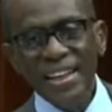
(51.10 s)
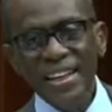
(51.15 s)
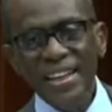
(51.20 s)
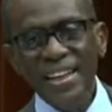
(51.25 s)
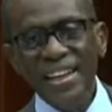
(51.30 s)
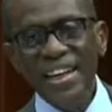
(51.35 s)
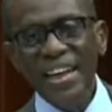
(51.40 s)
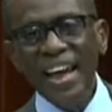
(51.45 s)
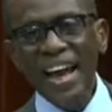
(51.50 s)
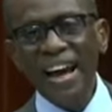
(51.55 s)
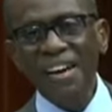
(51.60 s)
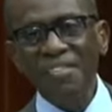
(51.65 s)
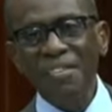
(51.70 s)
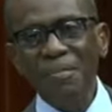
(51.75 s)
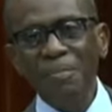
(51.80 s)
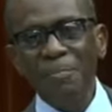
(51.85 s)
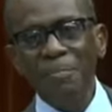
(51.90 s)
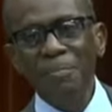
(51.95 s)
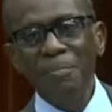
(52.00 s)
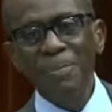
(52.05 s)
They have
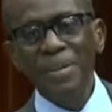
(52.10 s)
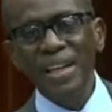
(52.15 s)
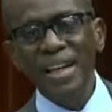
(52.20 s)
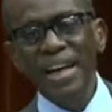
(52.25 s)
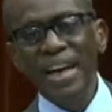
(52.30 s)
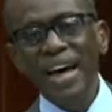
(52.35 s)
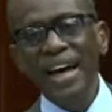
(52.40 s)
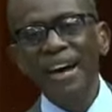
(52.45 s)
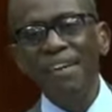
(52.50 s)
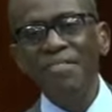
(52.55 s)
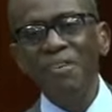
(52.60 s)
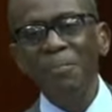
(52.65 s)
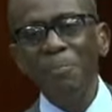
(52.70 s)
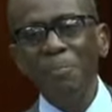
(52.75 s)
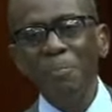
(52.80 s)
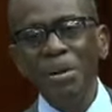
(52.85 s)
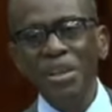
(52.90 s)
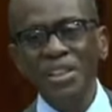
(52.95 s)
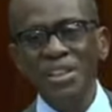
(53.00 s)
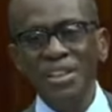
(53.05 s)
a
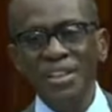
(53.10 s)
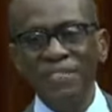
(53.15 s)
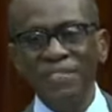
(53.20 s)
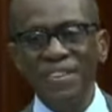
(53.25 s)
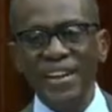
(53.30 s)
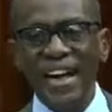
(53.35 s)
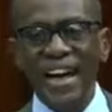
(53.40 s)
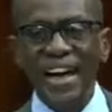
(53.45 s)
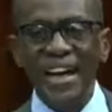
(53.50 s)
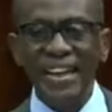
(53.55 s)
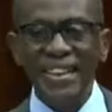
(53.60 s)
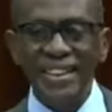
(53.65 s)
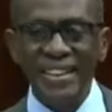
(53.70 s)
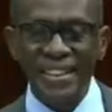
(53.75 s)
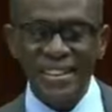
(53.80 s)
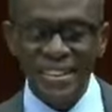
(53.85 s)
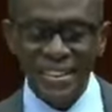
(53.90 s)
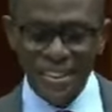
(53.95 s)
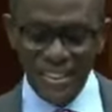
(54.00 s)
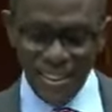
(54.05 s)
bunch of guys
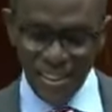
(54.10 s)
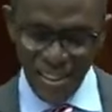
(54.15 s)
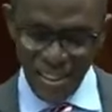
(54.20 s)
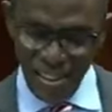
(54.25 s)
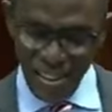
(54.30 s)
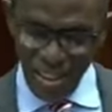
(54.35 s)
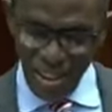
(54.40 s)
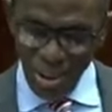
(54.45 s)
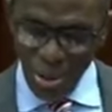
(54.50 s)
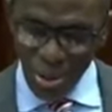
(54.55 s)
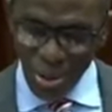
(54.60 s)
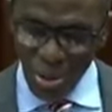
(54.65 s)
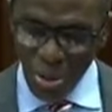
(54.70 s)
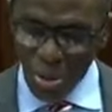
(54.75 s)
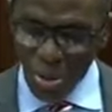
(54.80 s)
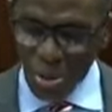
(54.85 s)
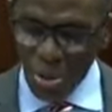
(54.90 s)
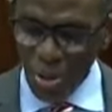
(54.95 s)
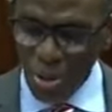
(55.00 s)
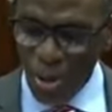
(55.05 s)

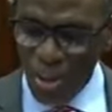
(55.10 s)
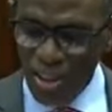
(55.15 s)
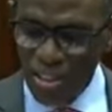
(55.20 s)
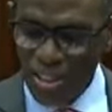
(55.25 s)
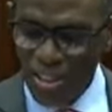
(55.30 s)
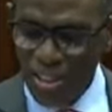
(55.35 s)
who do not